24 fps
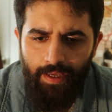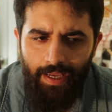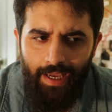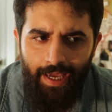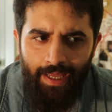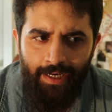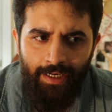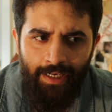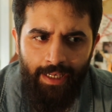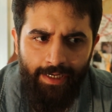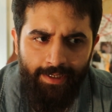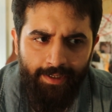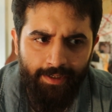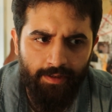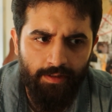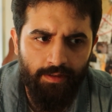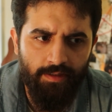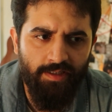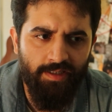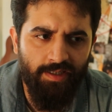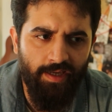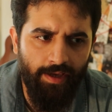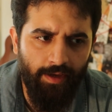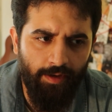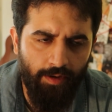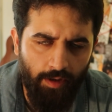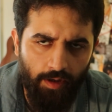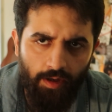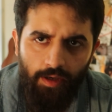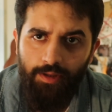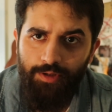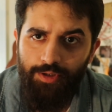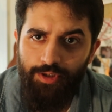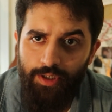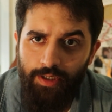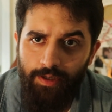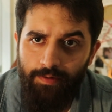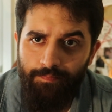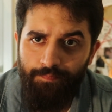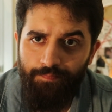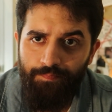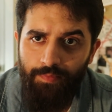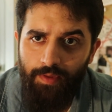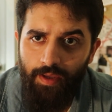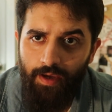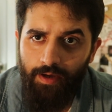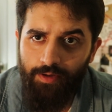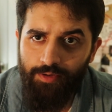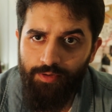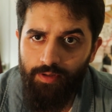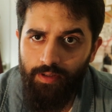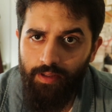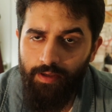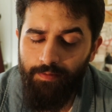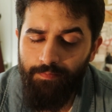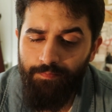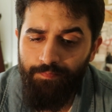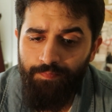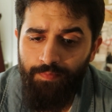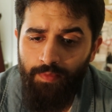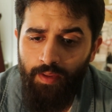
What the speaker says: analytical psychology, actually.